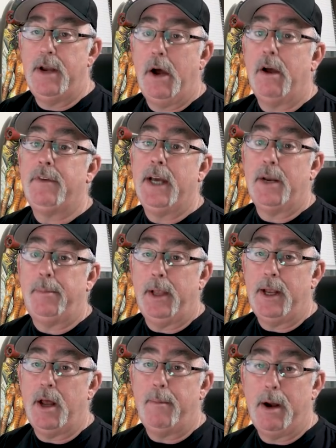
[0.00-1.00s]
Now I've got to
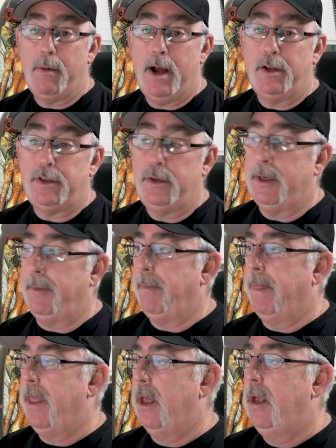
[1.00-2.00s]
plan out my route to it.
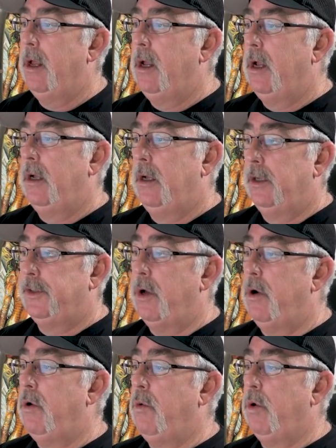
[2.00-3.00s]

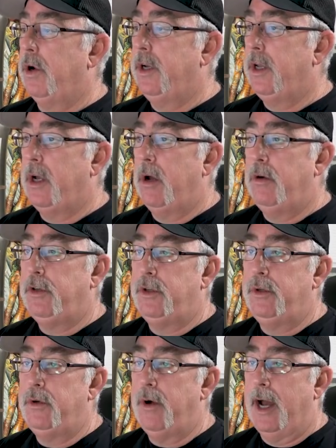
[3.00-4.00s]
So we're going to go
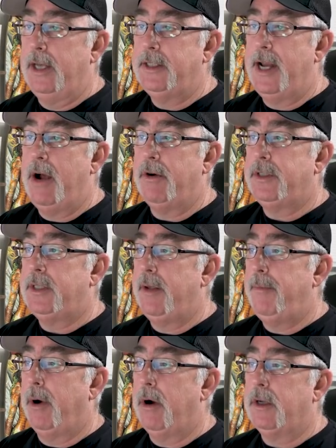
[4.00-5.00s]
to Eisenhower
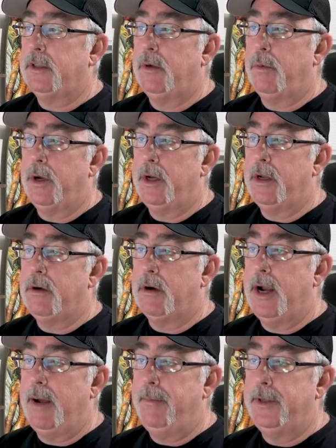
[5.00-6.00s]
State Park. So we're going to
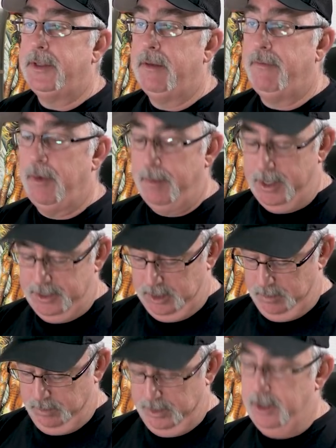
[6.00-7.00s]
grab this
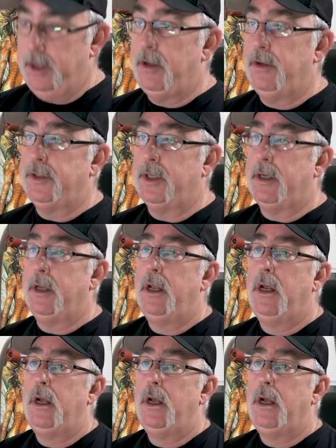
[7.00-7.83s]
information and we're going to use it.